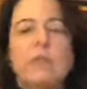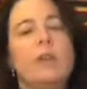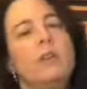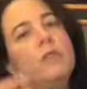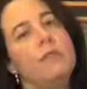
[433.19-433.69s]

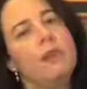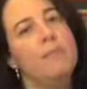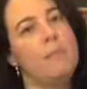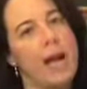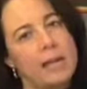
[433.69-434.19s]
When you're
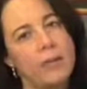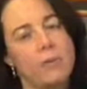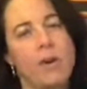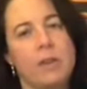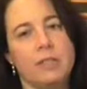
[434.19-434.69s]
doing
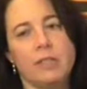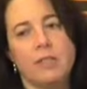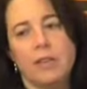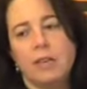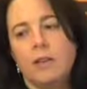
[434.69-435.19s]
batch
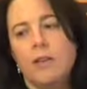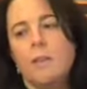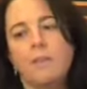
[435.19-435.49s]
processing,